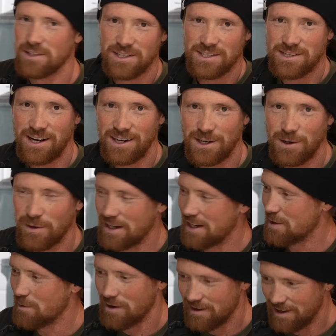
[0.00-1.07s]
and it's not going
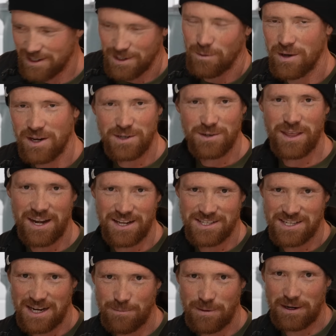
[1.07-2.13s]
anywhere, and I don't want to do that
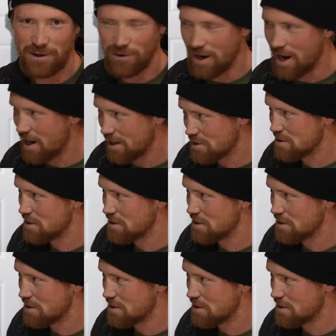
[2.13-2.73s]
inside my garage.